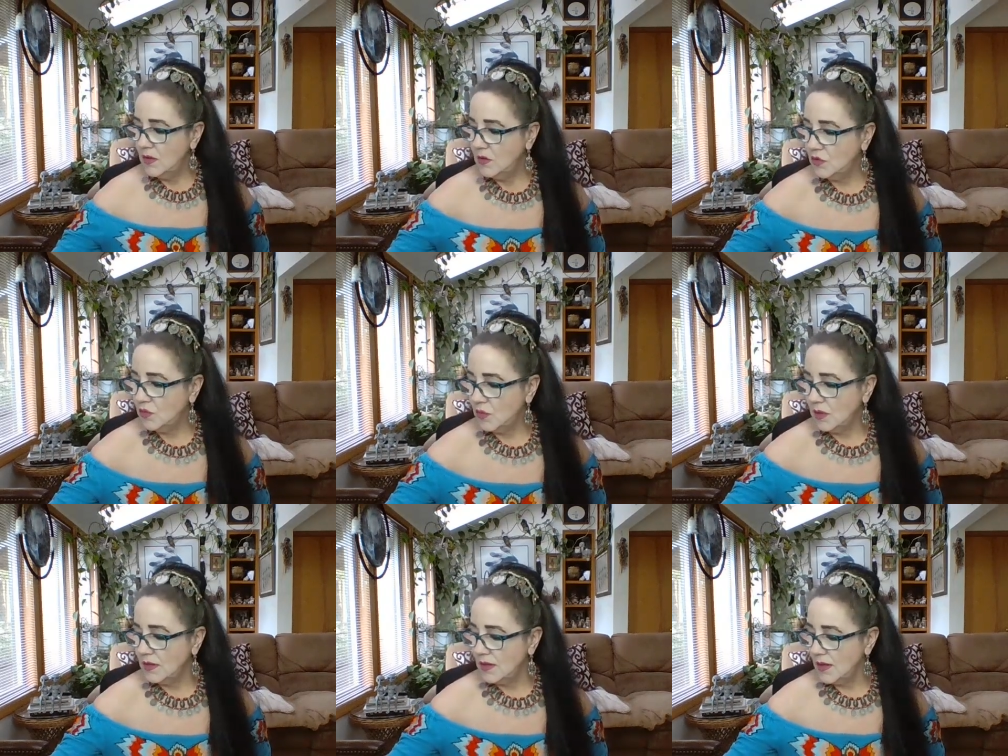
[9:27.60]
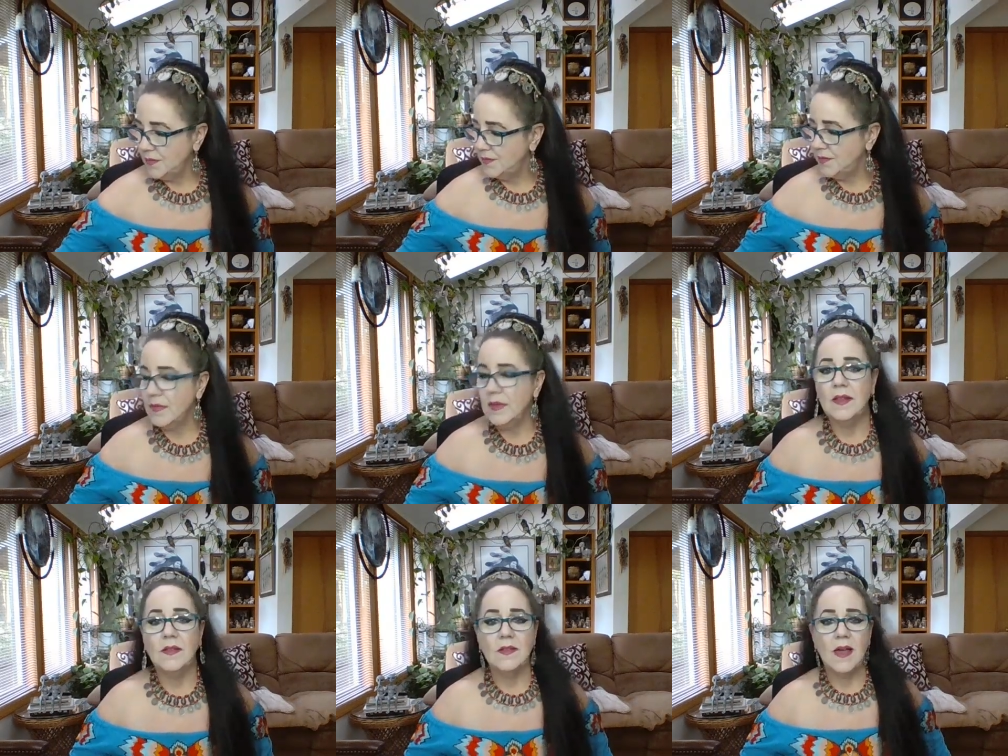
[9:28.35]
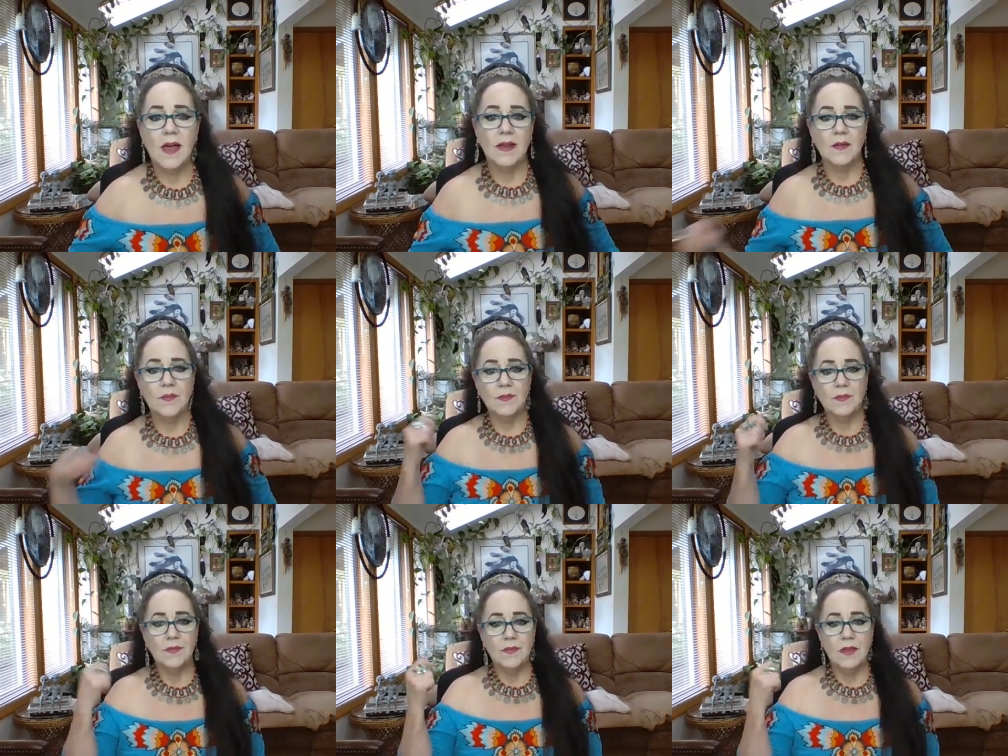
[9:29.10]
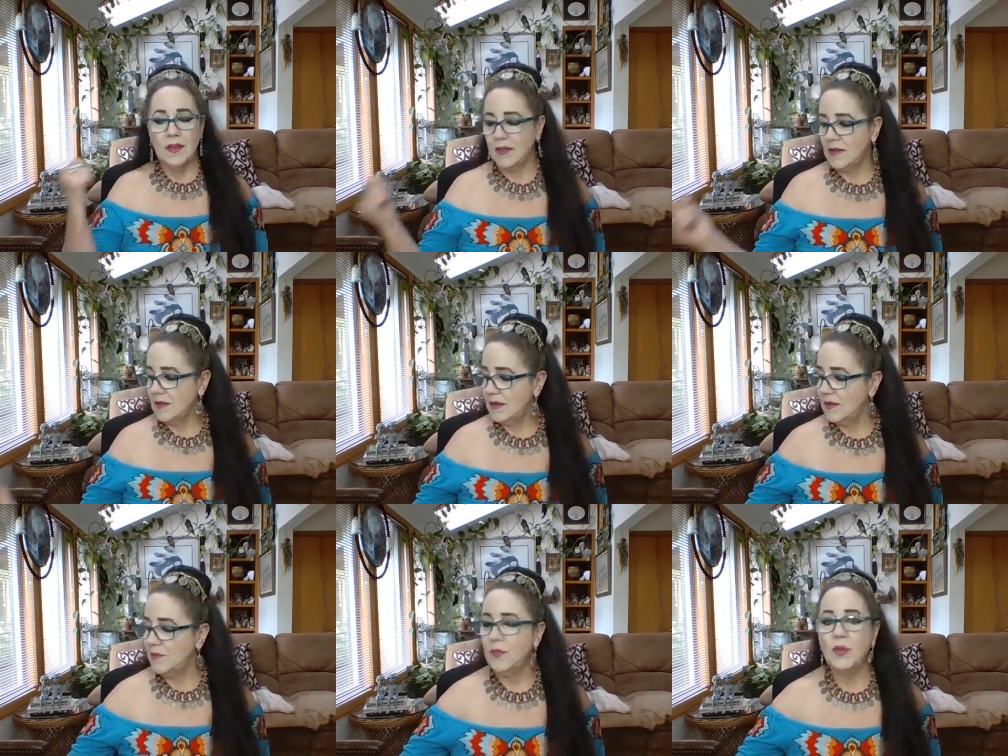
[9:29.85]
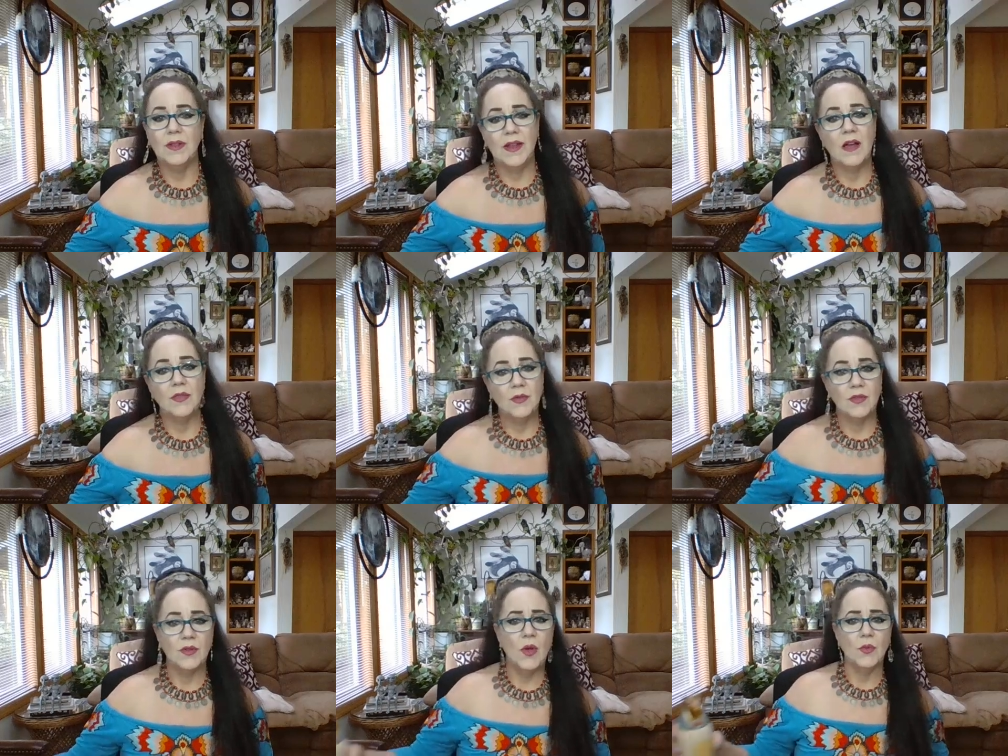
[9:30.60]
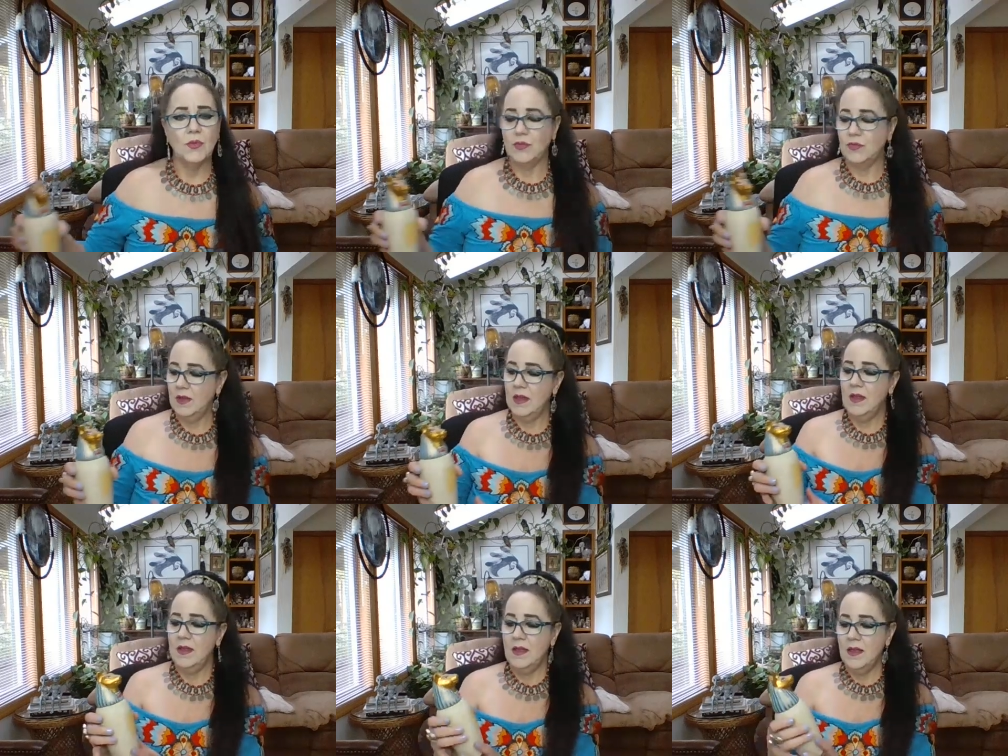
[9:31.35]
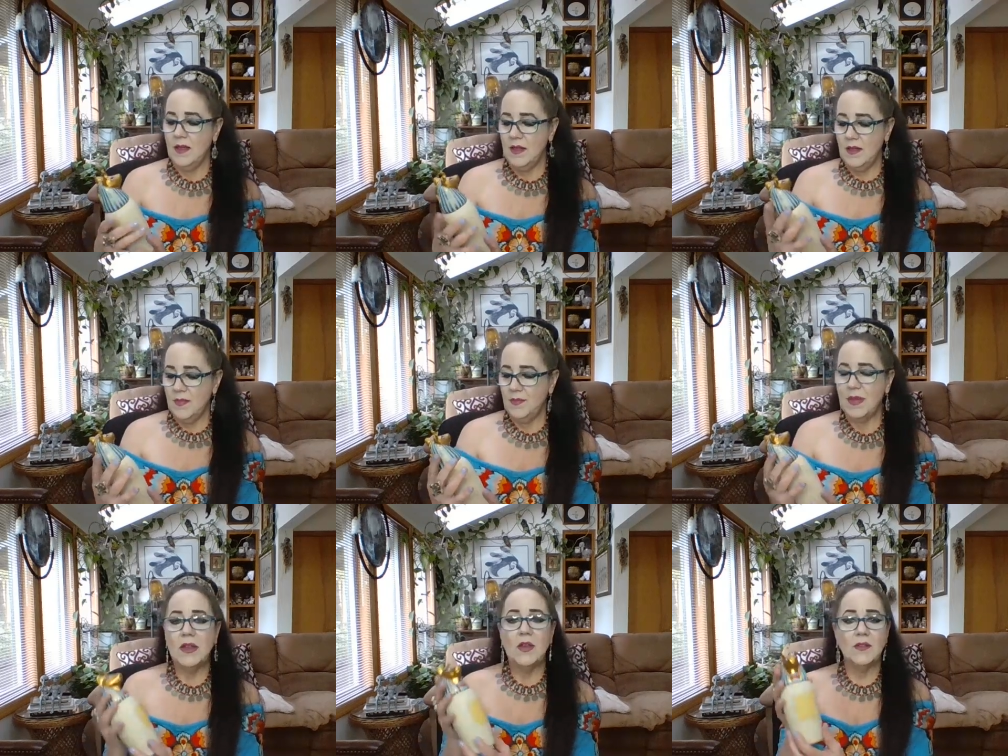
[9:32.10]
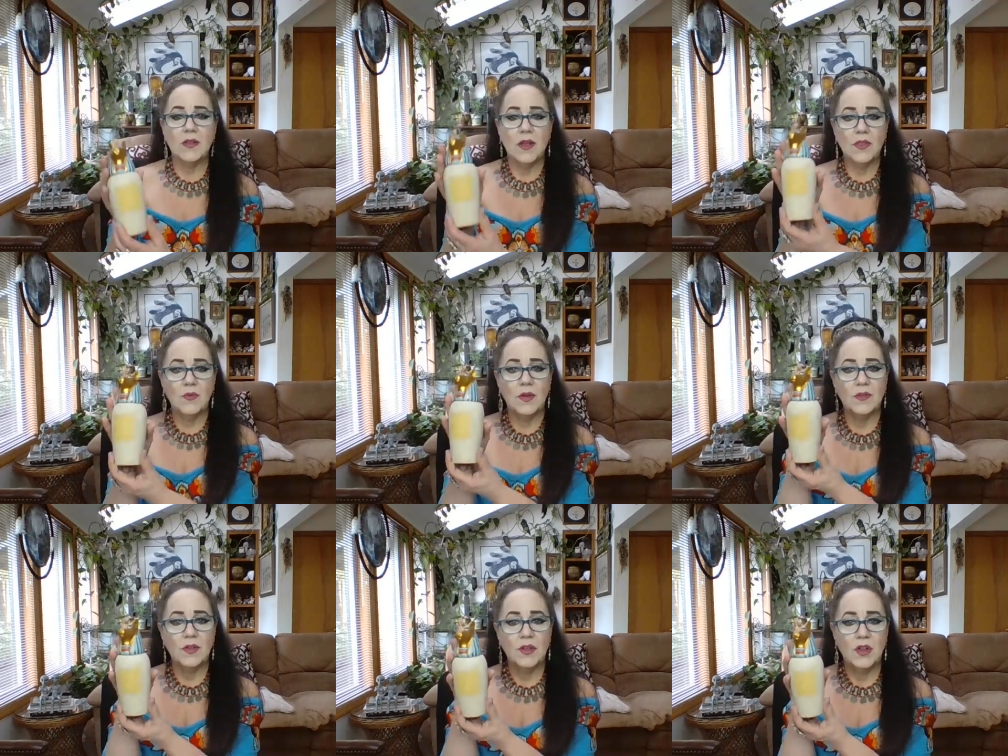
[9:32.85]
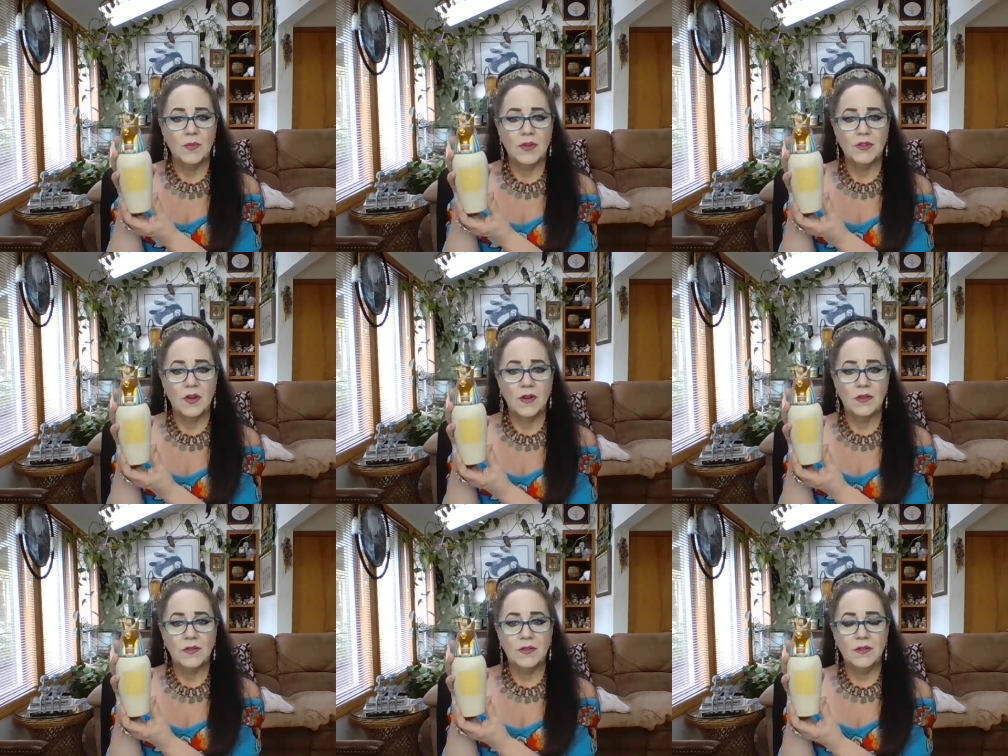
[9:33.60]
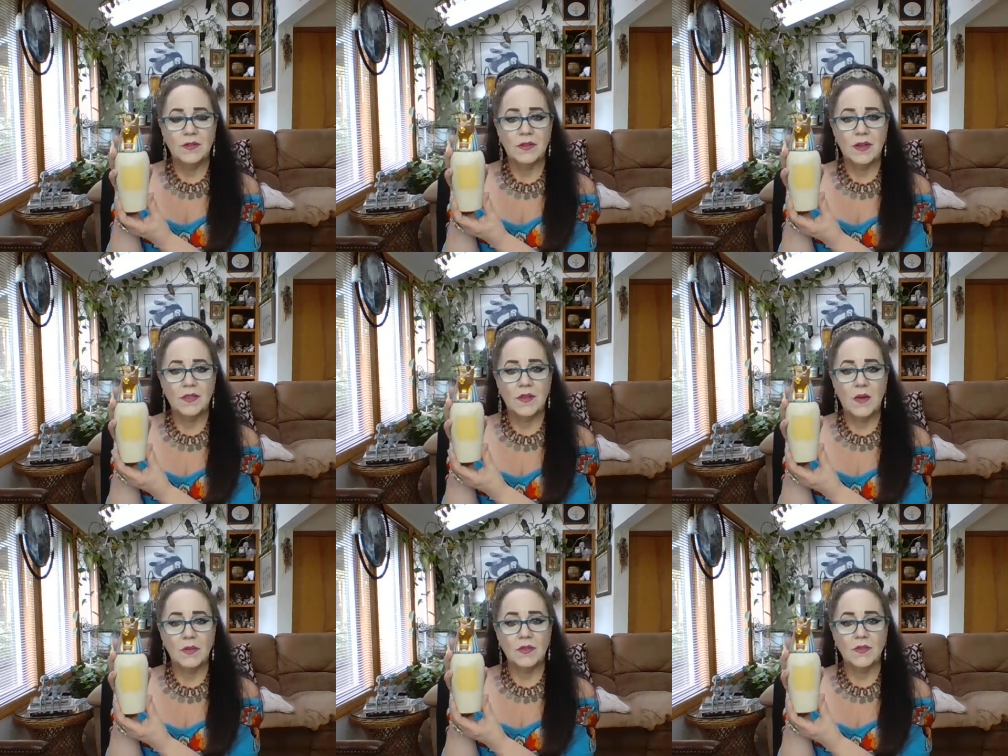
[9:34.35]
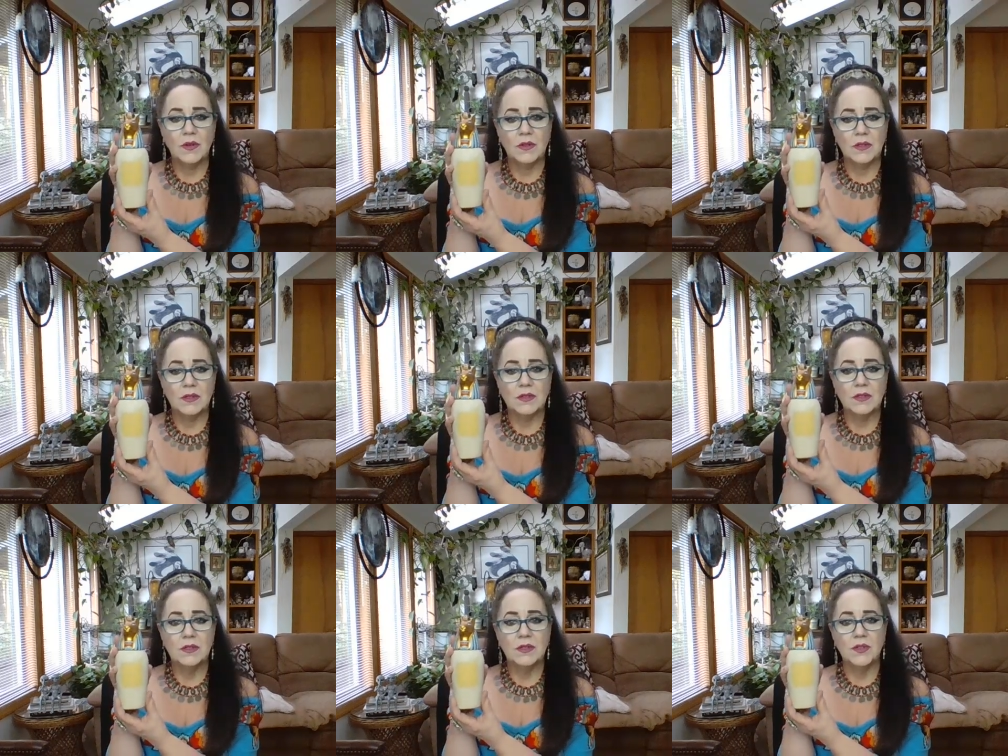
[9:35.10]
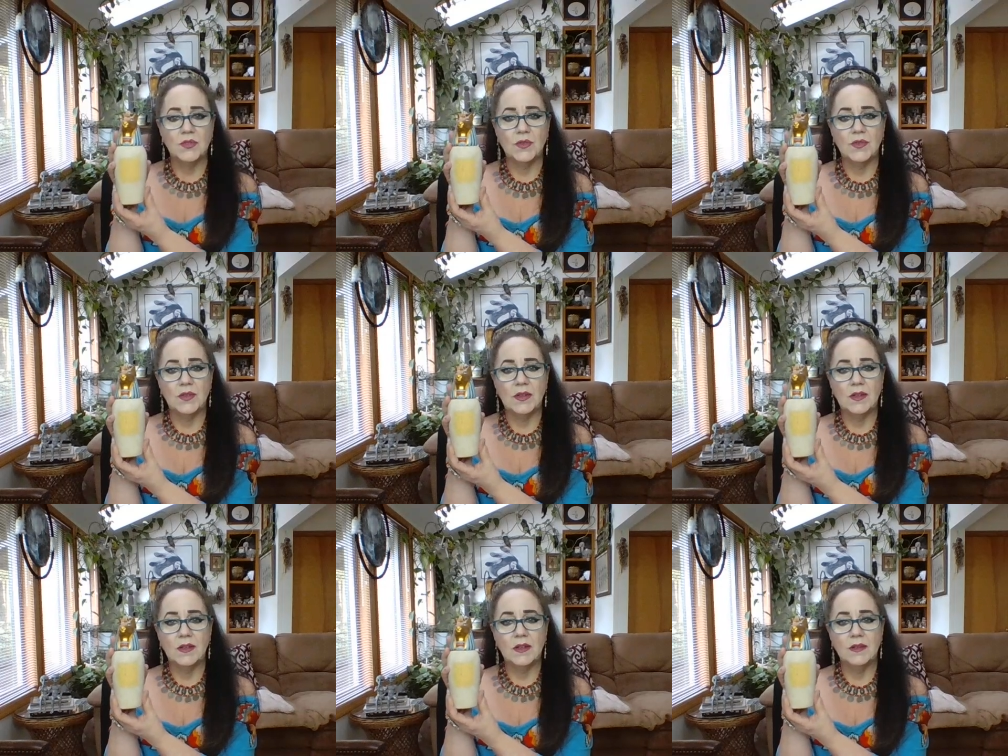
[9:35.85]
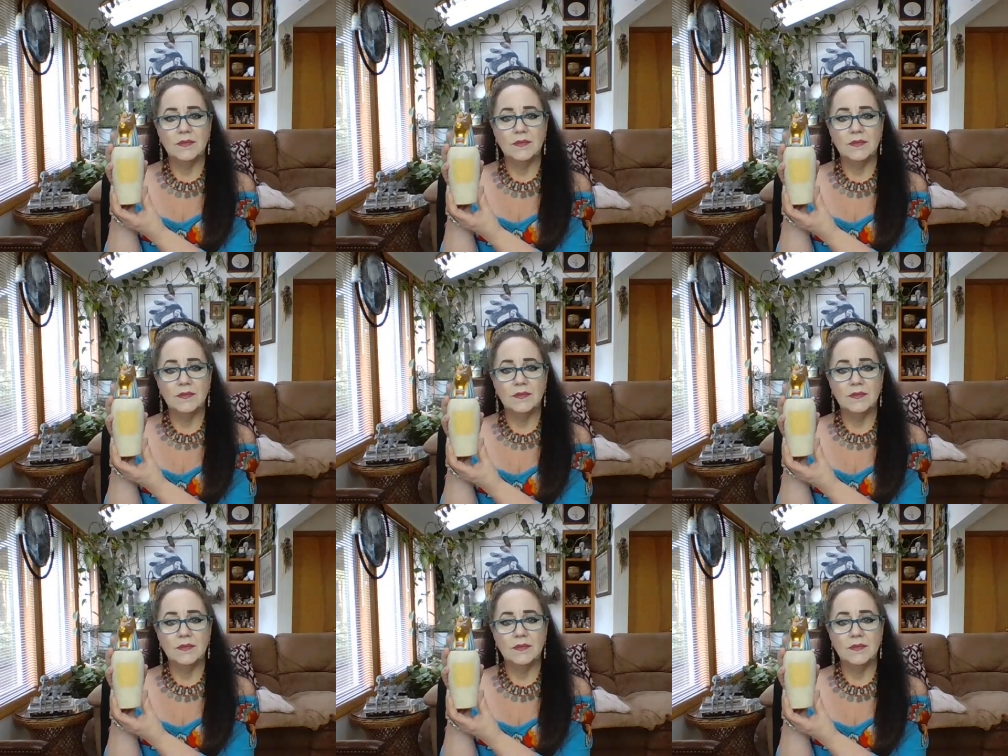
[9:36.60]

swirl it up inside and pull it out through the nose. But here's another one of the canopic jars that I thought was really interesting.